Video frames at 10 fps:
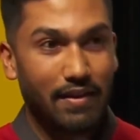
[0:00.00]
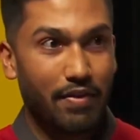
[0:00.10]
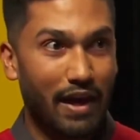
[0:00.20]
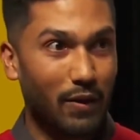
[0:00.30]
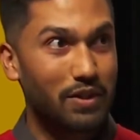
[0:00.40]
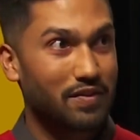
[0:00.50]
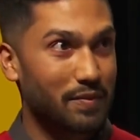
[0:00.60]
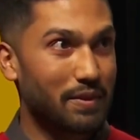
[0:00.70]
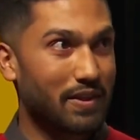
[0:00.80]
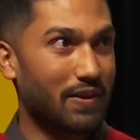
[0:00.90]
That was
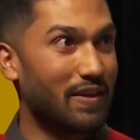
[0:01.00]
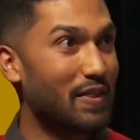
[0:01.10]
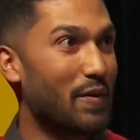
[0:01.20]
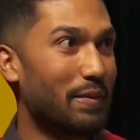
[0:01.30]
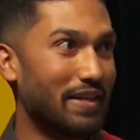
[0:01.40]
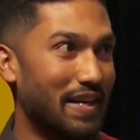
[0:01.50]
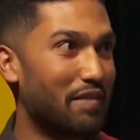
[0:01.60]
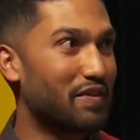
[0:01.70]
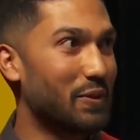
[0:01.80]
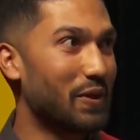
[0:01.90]
from a card that my
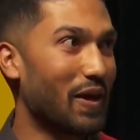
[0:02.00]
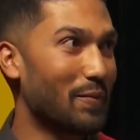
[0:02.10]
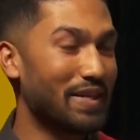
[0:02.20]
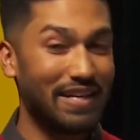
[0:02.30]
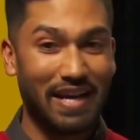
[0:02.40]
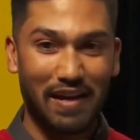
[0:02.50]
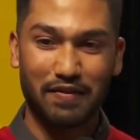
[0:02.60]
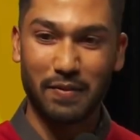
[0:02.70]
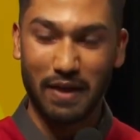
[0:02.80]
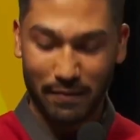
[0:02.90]
nephew got me
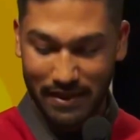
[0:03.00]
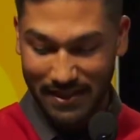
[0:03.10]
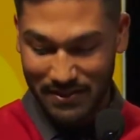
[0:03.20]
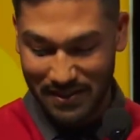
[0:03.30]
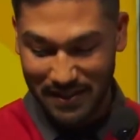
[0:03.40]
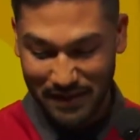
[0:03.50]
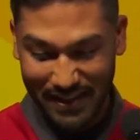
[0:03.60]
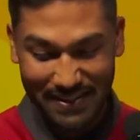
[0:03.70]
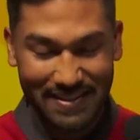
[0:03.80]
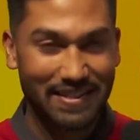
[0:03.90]
after my PhD
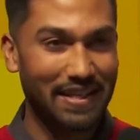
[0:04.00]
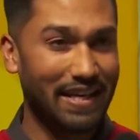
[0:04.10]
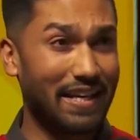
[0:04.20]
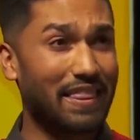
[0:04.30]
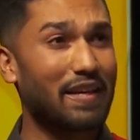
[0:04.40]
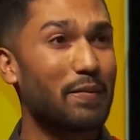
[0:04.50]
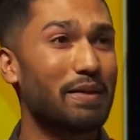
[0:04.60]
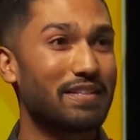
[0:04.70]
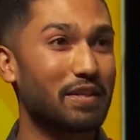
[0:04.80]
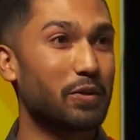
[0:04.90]
defense, and I think it
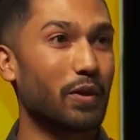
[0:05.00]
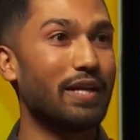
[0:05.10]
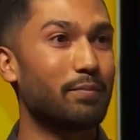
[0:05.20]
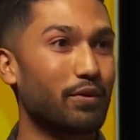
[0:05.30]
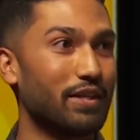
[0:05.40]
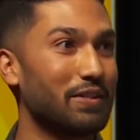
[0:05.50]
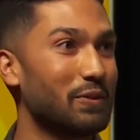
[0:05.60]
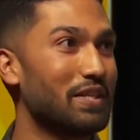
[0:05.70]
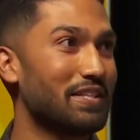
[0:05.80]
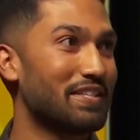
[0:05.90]
makes a great
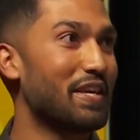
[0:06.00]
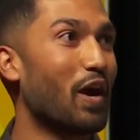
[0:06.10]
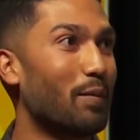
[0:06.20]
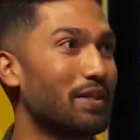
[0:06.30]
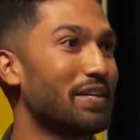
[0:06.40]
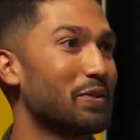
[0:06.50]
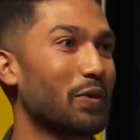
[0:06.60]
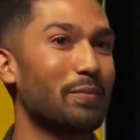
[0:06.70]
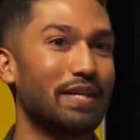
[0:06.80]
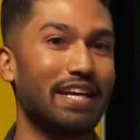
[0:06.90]
prelude to the
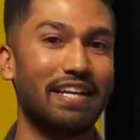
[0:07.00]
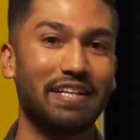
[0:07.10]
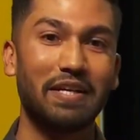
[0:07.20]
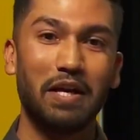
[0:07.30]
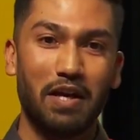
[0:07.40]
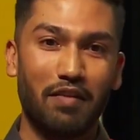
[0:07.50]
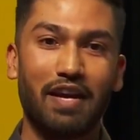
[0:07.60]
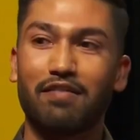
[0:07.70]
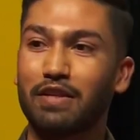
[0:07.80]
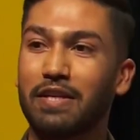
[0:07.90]
obligatory beginning of
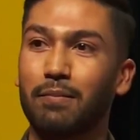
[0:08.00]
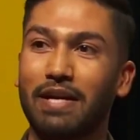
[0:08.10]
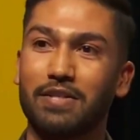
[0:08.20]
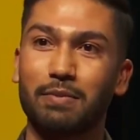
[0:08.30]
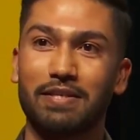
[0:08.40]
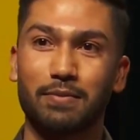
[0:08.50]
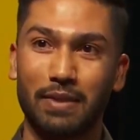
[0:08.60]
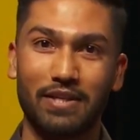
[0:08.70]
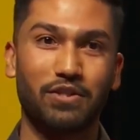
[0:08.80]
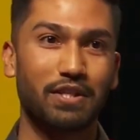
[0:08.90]
every commencement
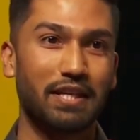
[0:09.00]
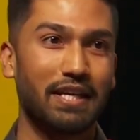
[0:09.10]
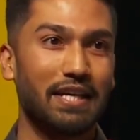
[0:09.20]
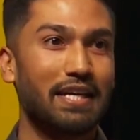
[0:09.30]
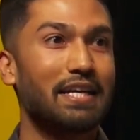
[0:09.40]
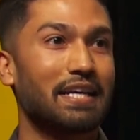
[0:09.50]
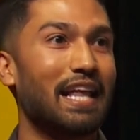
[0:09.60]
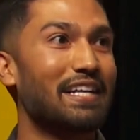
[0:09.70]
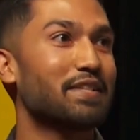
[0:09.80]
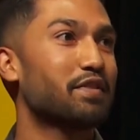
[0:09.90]
speech.
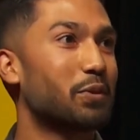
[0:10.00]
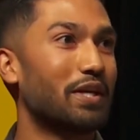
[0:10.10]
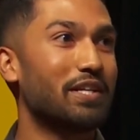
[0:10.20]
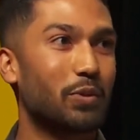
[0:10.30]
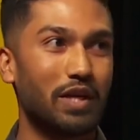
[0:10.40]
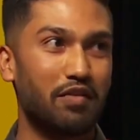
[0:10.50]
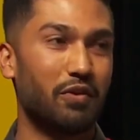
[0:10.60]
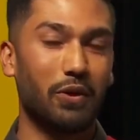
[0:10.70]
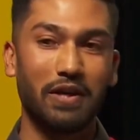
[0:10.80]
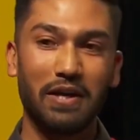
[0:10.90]
Class of
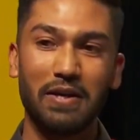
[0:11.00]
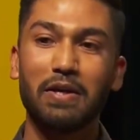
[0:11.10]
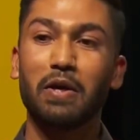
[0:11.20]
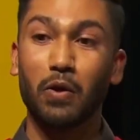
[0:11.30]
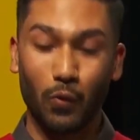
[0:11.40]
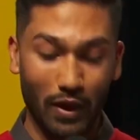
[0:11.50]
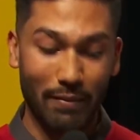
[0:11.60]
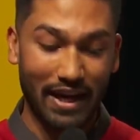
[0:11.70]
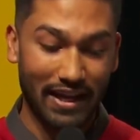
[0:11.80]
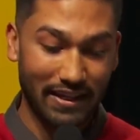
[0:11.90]
2024, we
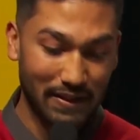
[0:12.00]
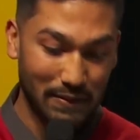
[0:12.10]
made it.